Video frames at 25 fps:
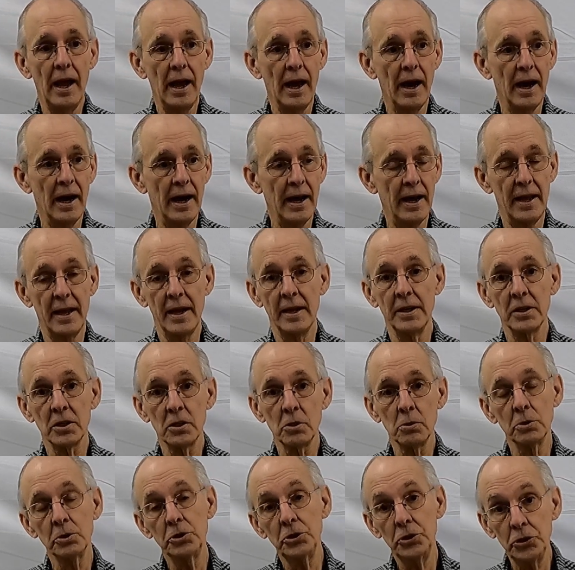and
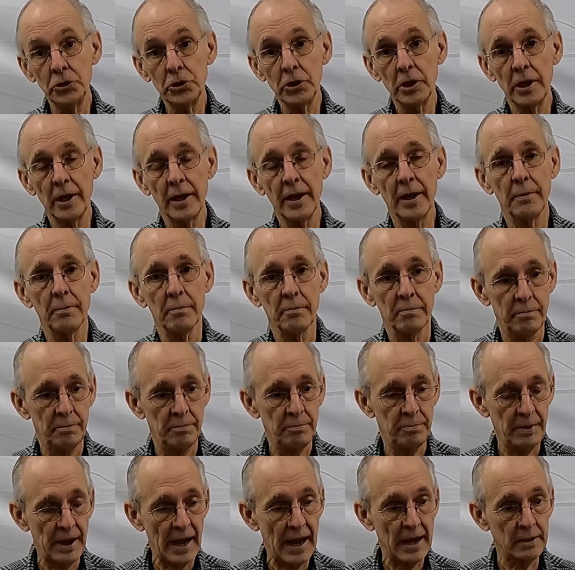of course you could
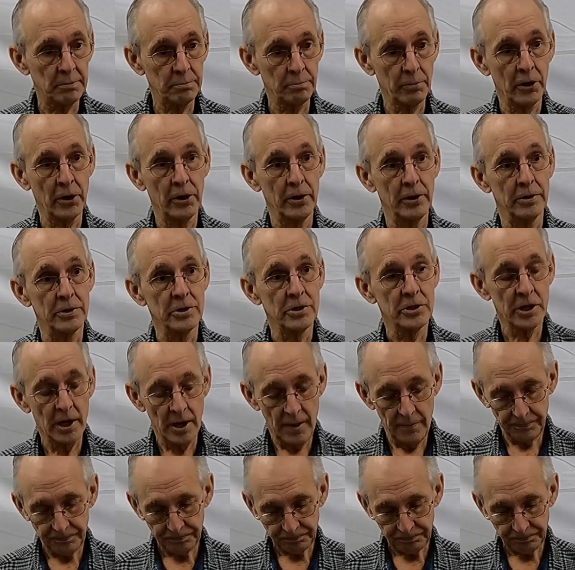get bad burns.